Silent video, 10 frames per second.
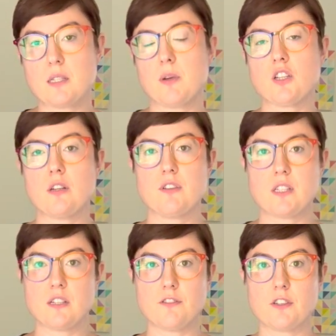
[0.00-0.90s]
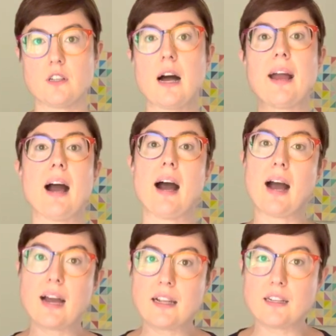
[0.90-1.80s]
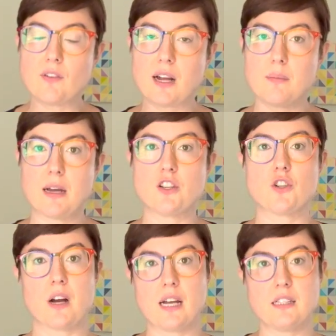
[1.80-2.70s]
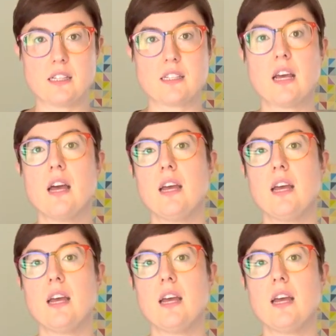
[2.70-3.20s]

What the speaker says: especially if it's difficult, I highly recommend trying this.